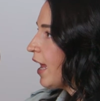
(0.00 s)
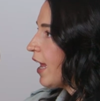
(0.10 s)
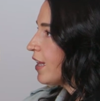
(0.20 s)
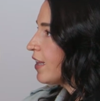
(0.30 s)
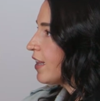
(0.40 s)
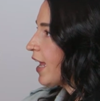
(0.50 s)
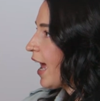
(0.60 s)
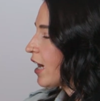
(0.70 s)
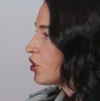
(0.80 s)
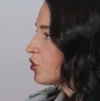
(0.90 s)
and they
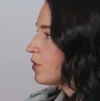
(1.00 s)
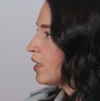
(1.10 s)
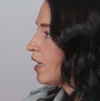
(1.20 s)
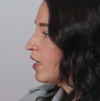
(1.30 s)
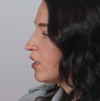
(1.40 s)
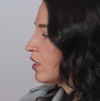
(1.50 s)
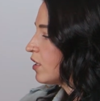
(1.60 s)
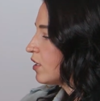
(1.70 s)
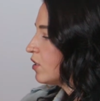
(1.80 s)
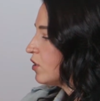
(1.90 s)
actually
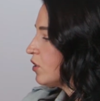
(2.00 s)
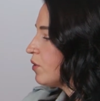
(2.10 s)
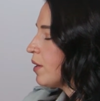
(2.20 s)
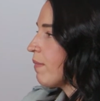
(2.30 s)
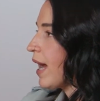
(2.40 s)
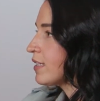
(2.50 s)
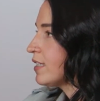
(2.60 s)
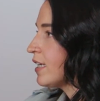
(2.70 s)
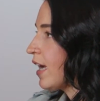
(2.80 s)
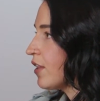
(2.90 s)
glue it back
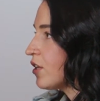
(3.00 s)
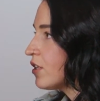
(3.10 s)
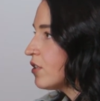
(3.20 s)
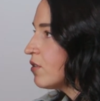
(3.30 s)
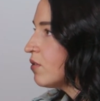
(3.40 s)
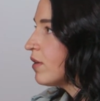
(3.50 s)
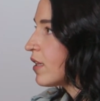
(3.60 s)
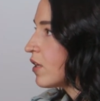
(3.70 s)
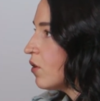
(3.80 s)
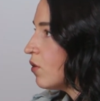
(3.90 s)
together
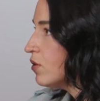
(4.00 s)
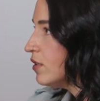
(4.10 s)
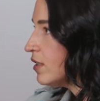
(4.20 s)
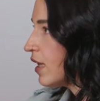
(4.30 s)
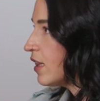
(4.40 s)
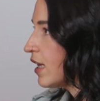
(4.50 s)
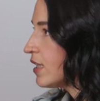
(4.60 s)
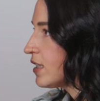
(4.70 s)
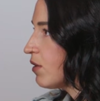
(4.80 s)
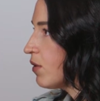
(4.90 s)
with gold and
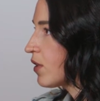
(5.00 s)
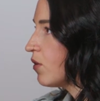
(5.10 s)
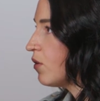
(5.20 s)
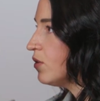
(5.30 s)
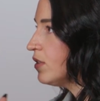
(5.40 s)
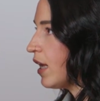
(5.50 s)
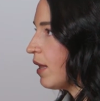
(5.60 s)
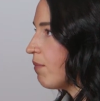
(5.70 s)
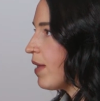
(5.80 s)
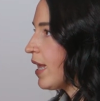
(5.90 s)
lace it with gold
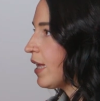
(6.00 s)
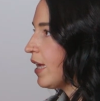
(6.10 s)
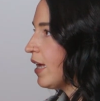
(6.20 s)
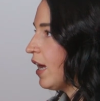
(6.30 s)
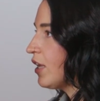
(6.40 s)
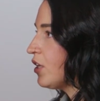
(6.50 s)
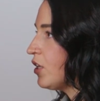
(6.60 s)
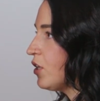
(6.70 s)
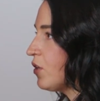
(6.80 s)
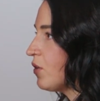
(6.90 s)
and make it a
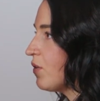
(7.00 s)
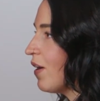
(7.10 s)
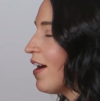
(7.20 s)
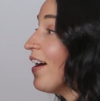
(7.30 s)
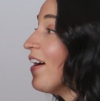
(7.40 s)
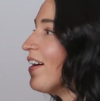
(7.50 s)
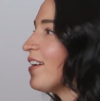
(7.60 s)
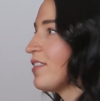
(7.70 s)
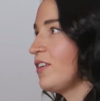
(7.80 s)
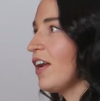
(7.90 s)
new,
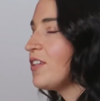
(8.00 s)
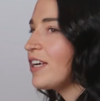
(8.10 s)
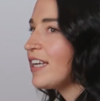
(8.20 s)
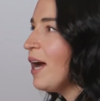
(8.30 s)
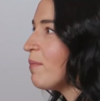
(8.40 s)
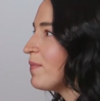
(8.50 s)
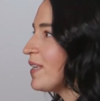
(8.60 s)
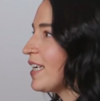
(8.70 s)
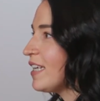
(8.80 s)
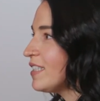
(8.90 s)
you got to look it up,
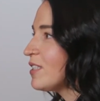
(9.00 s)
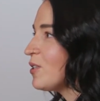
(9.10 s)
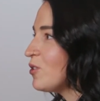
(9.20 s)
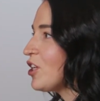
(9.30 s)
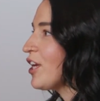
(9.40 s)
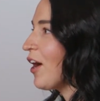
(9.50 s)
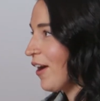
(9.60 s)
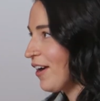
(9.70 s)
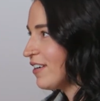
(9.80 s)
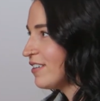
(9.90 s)
kintsugi art.